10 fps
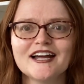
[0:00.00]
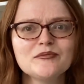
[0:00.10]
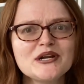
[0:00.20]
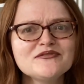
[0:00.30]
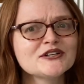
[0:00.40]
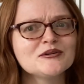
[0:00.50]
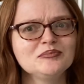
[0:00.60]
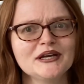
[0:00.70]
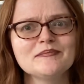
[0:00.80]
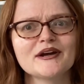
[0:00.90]
I'm not even gonna
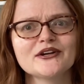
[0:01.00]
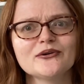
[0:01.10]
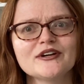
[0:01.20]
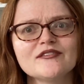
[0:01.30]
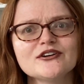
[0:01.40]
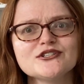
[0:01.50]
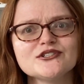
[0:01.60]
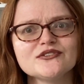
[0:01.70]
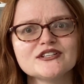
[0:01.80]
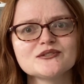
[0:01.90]
blame my
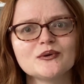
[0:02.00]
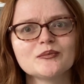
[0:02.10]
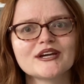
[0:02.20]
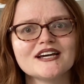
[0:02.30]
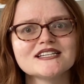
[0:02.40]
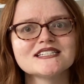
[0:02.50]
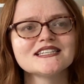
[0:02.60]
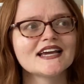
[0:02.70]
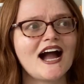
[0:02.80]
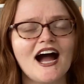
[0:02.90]
neurodivergence for this one because
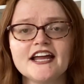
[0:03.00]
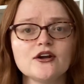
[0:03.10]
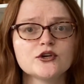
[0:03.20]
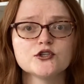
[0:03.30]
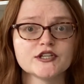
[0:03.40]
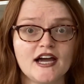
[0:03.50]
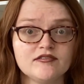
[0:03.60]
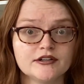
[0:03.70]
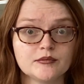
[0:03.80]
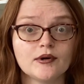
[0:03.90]
like I don't usually have
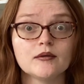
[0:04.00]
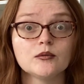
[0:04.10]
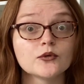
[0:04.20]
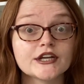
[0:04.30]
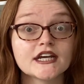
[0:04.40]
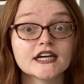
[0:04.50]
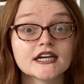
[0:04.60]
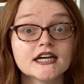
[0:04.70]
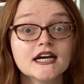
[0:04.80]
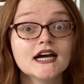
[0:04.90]
any problem reading.